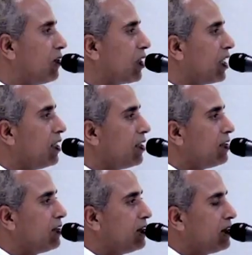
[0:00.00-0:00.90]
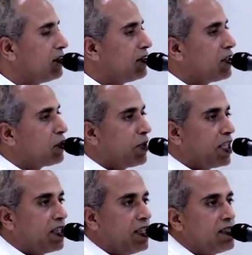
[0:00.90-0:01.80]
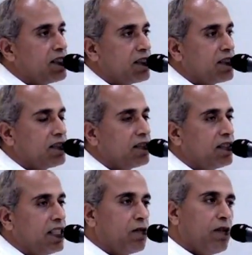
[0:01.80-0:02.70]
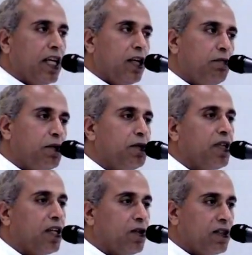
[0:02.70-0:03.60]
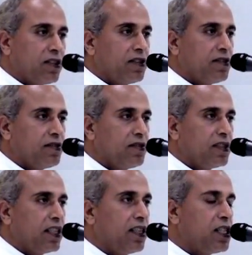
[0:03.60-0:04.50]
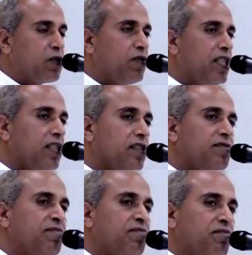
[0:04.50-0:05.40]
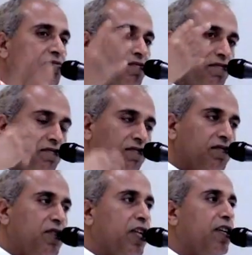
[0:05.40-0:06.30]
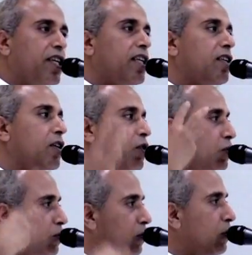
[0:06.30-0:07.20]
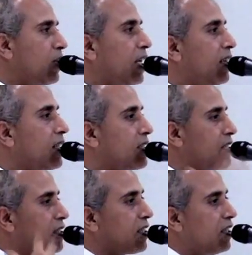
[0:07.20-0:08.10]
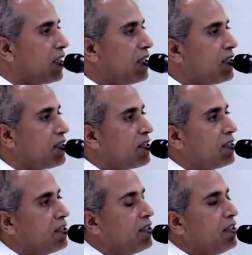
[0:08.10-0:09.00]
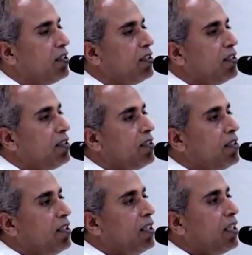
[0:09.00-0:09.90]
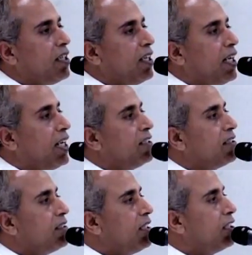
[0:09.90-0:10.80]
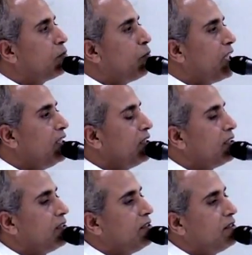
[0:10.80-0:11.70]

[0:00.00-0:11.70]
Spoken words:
Okay? Speak less. It will help you a lot. In this way, generate new, good, healthy sanskaras. And other point?